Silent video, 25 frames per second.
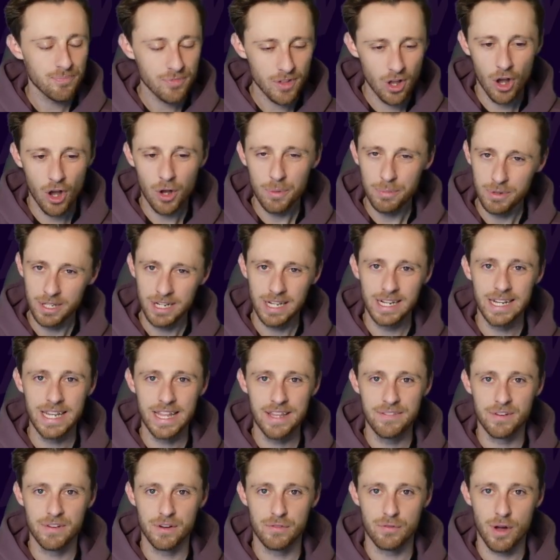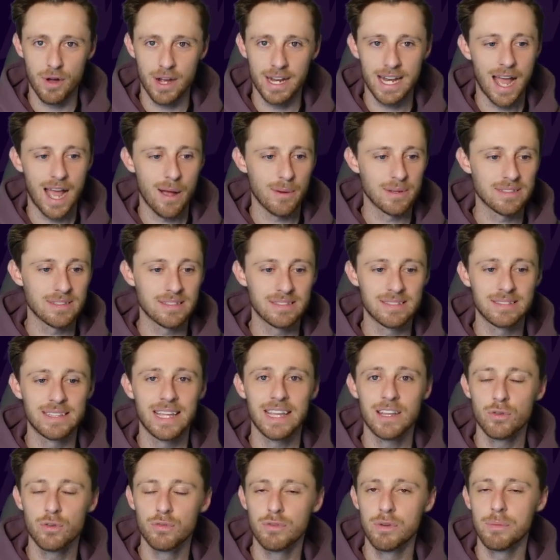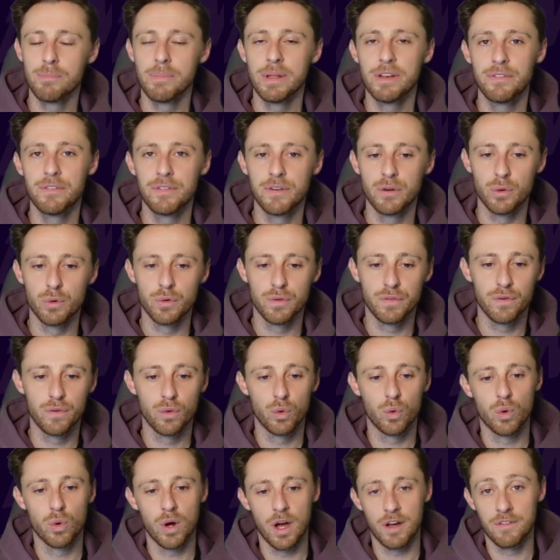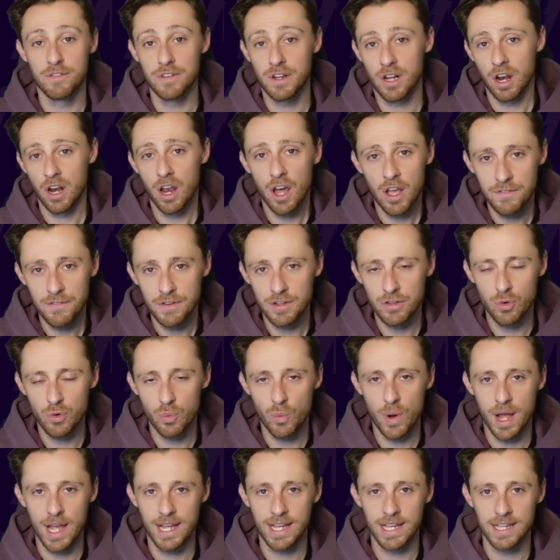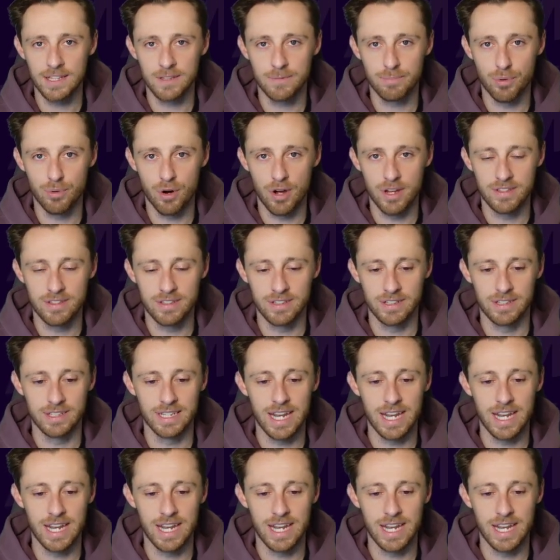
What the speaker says: I'm going to leave it right now and stick with a midfield four of Kluivert away against Brighton.